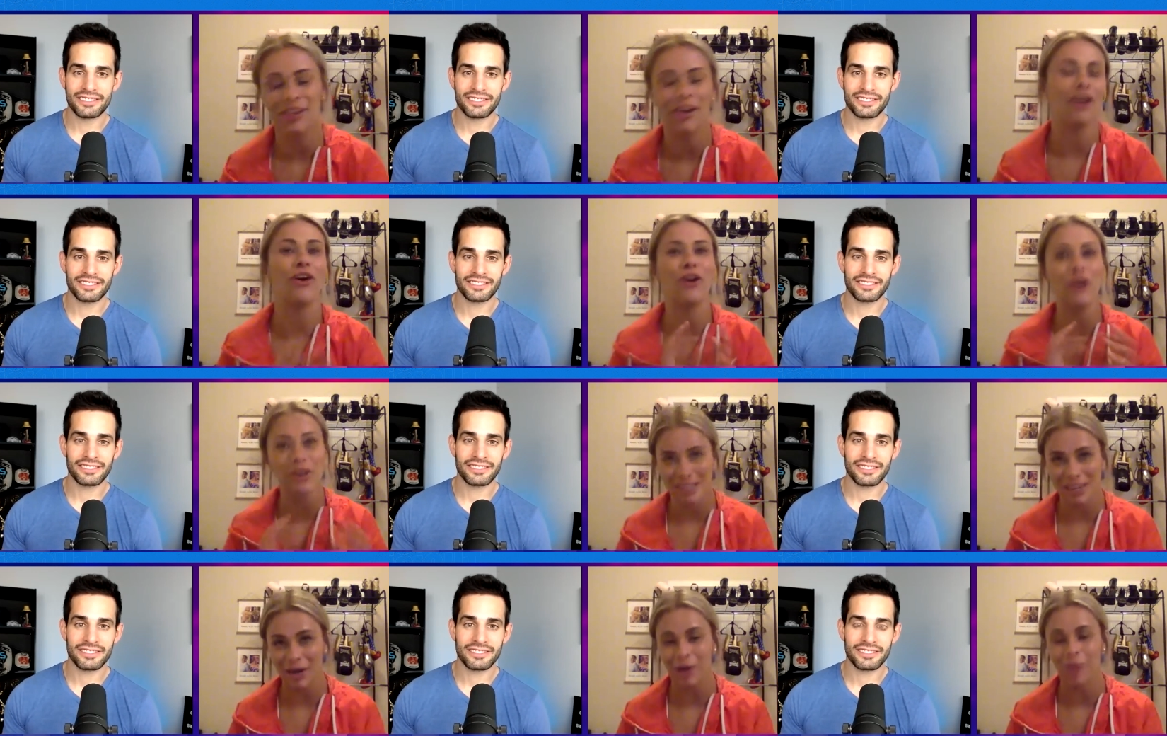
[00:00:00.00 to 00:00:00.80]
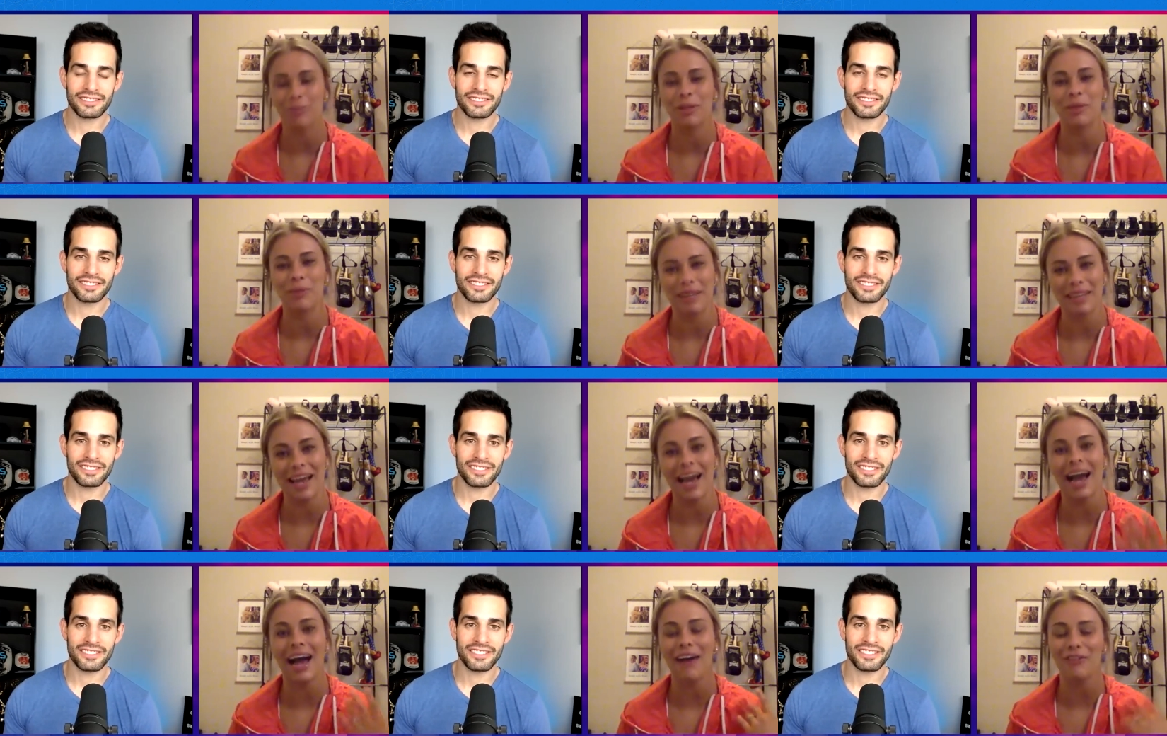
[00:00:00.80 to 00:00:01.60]
Speaker 1: hurt terribly, but
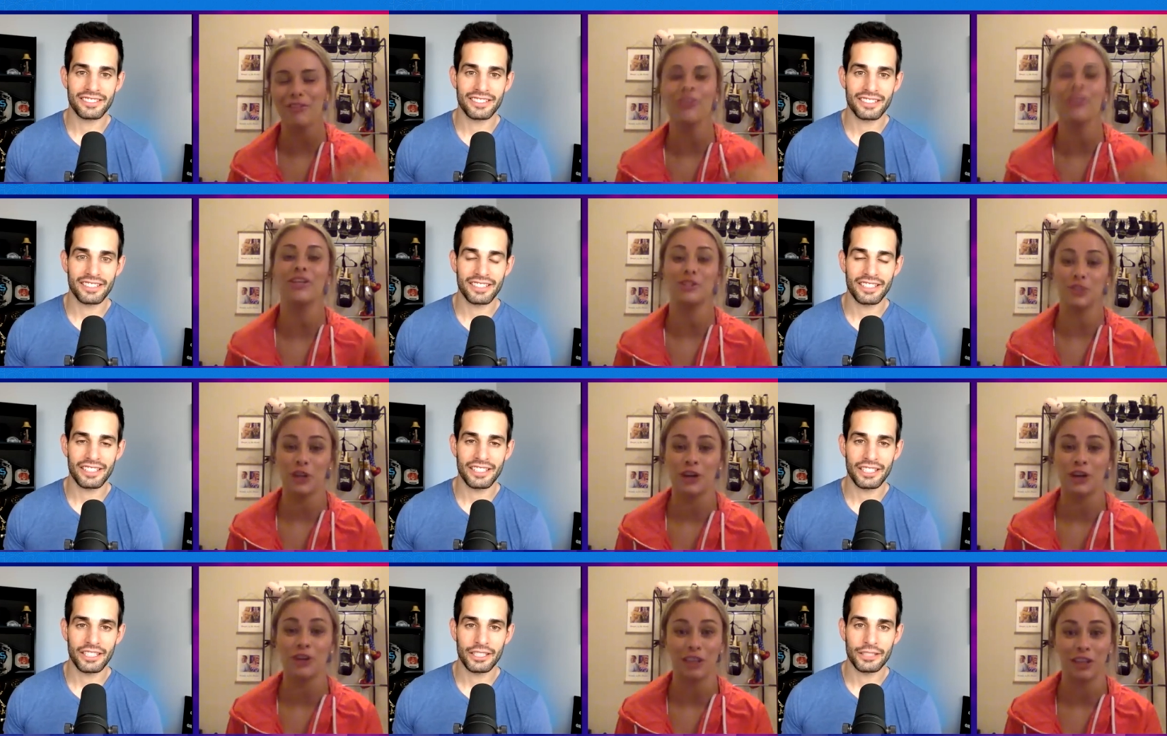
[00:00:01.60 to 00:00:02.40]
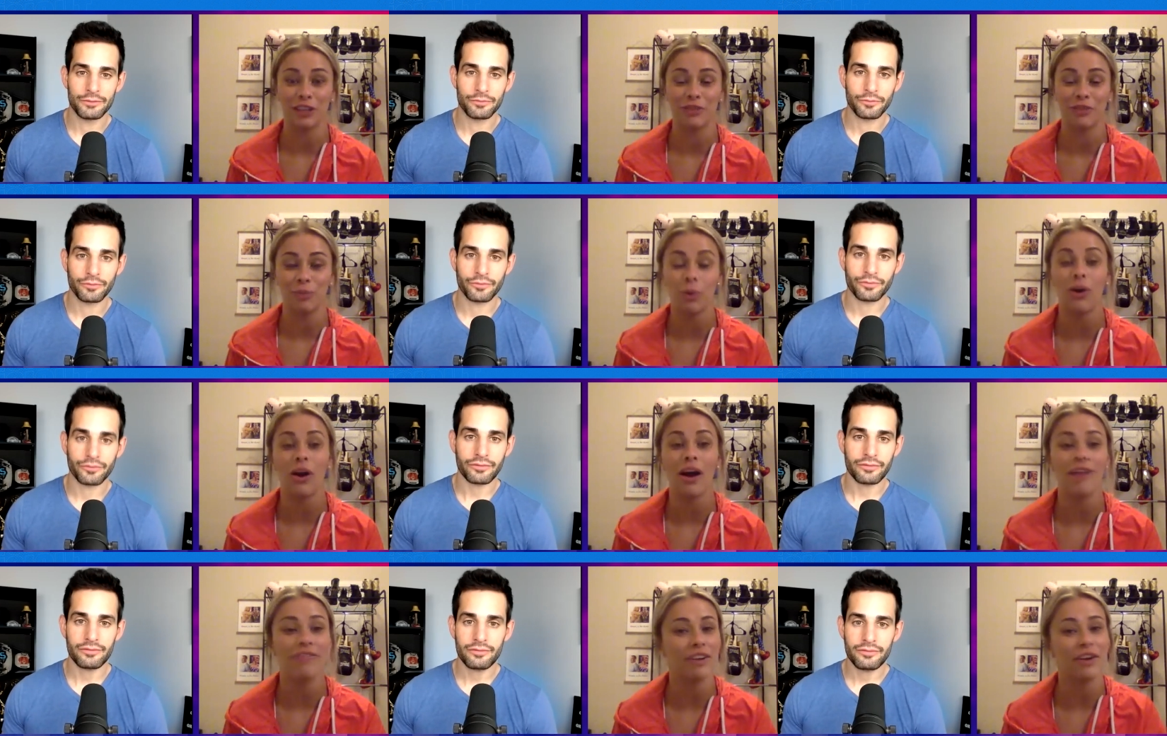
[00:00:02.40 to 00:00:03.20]
yeah, after the adrenaline wore
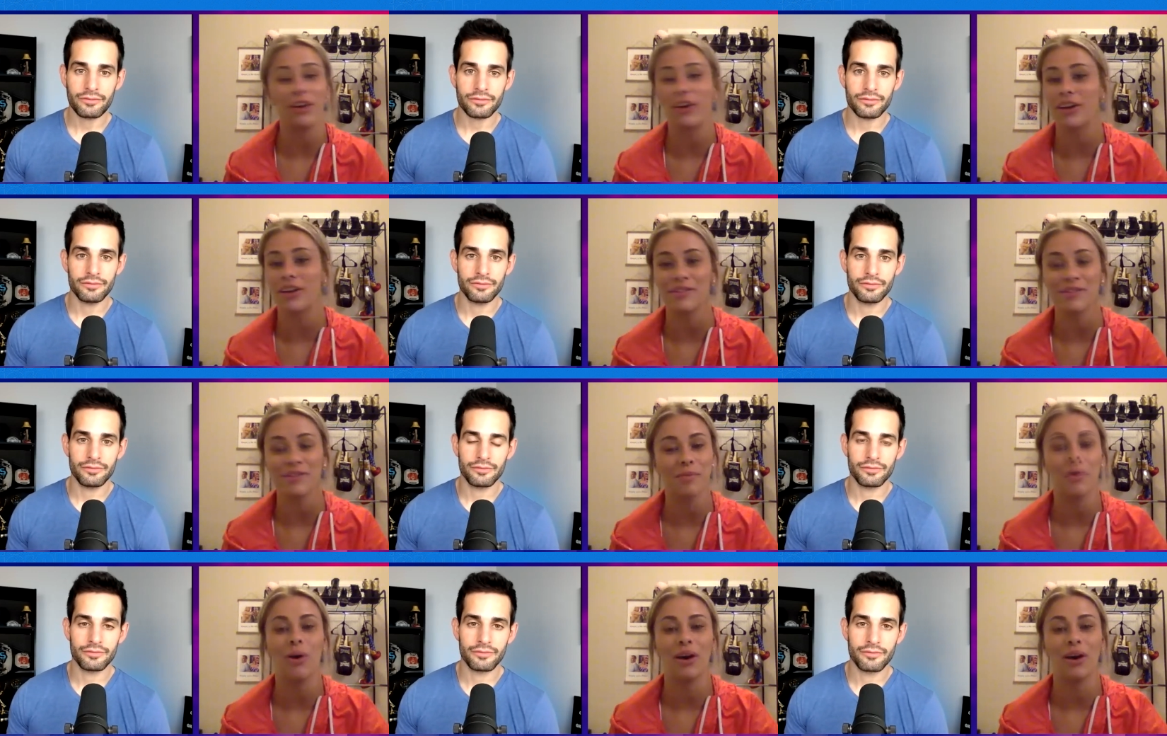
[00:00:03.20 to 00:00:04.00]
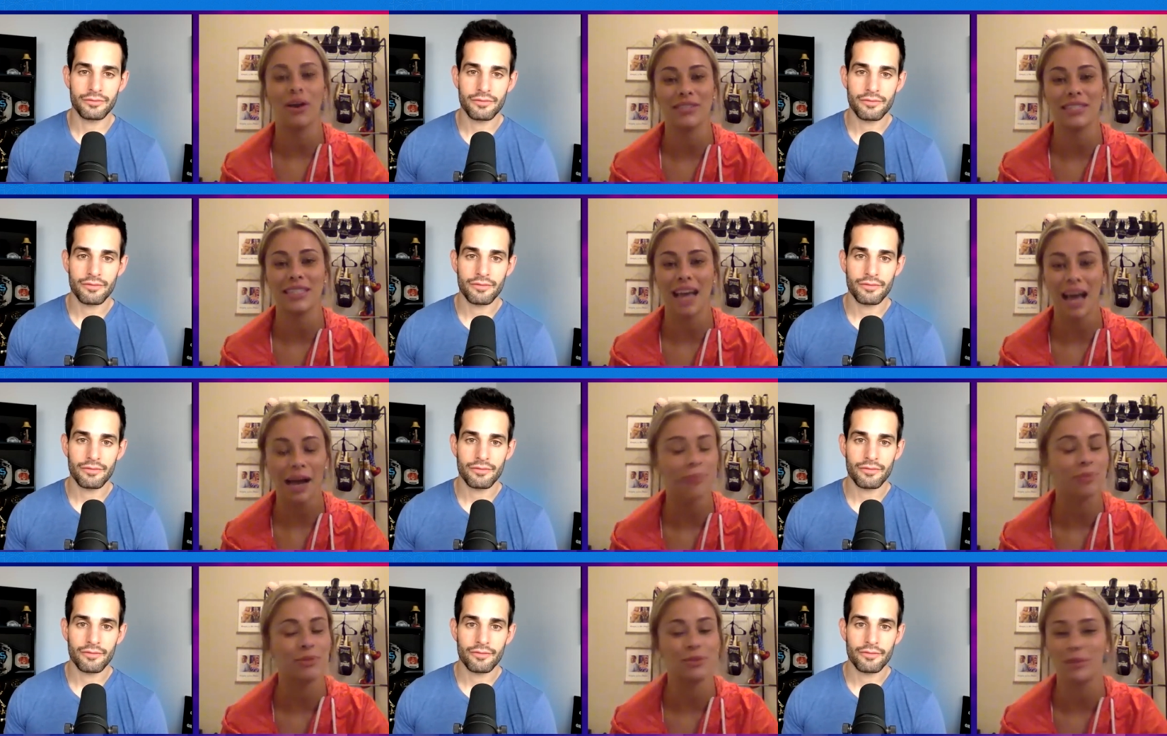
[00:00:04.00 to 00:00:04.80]
off, it hurt even more. It was
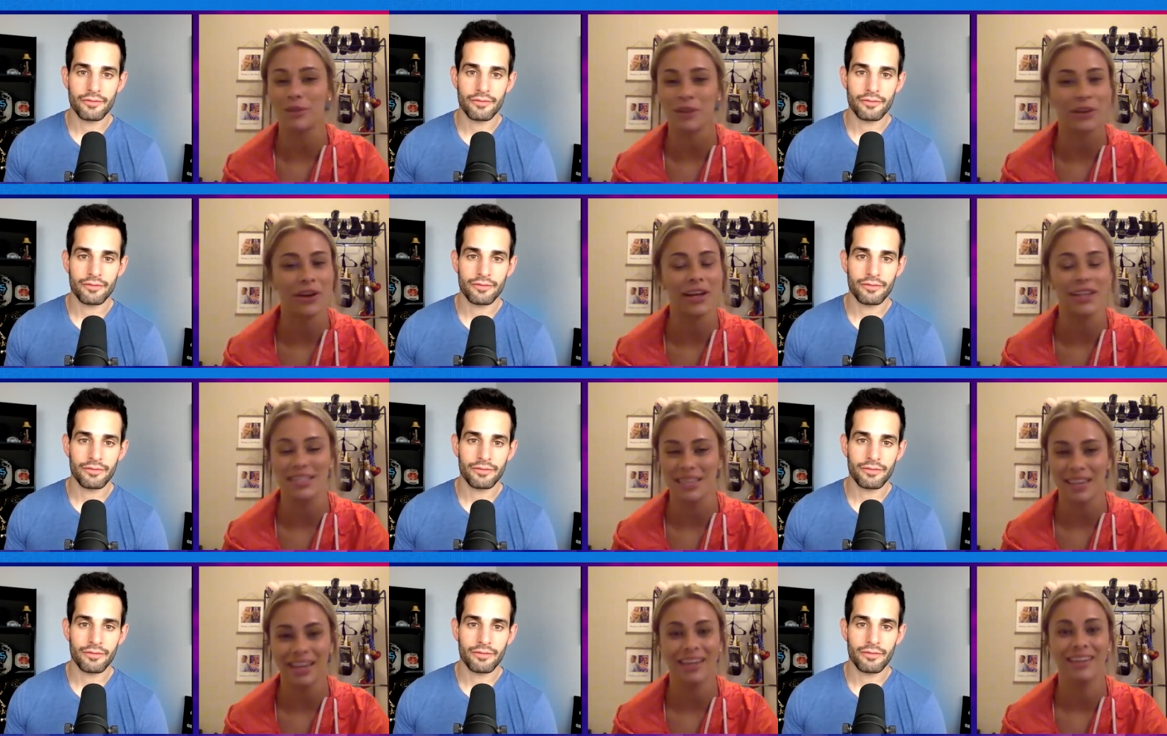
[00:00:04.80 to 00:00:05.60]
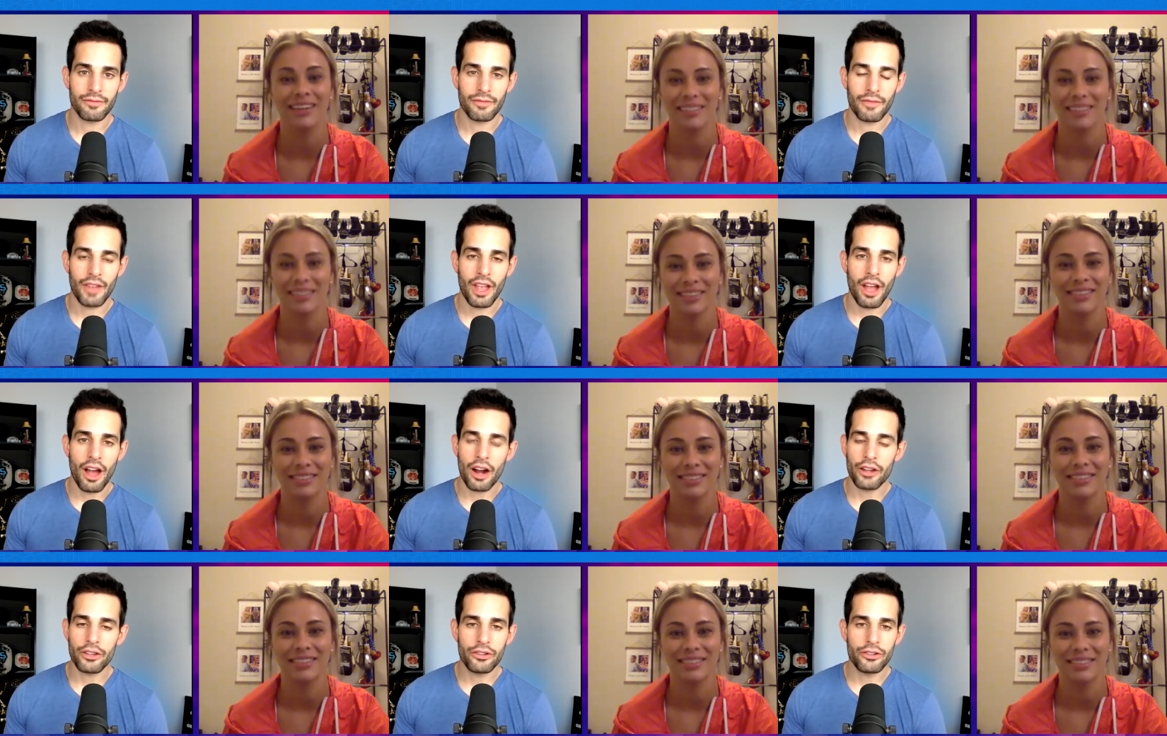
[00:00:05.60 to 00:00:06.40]
absolutely crazy.
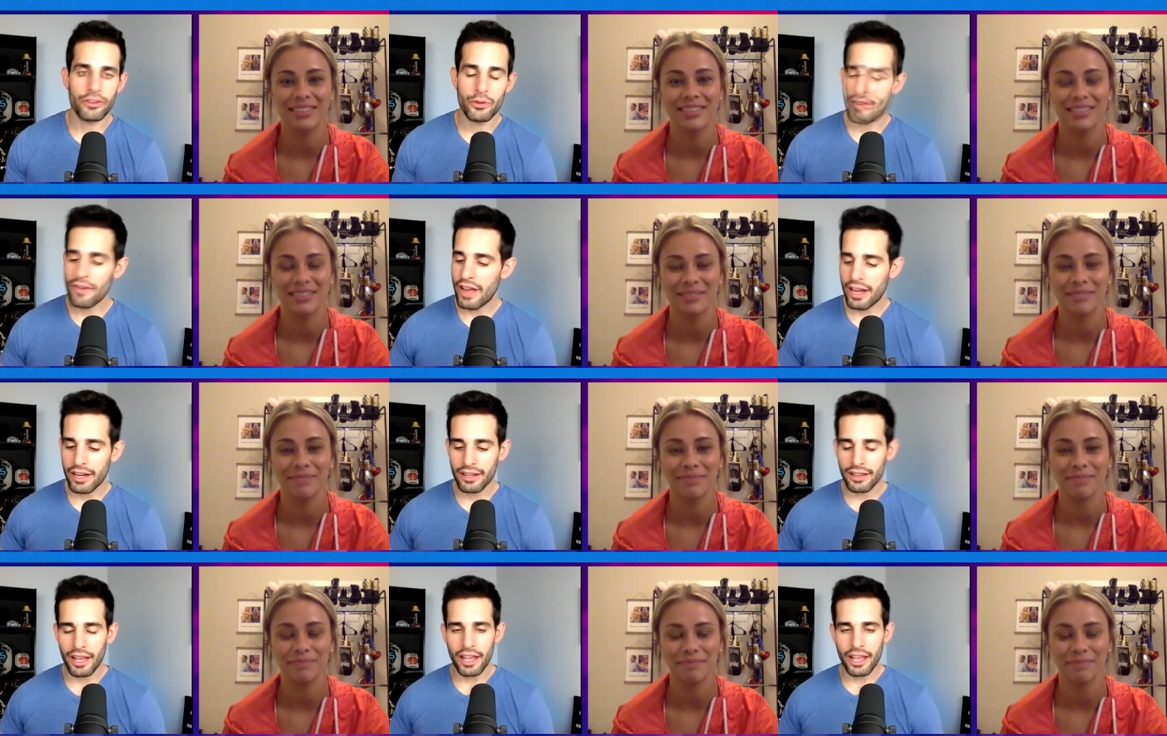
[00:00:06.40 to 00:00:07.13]
Speaker 2: Do you have any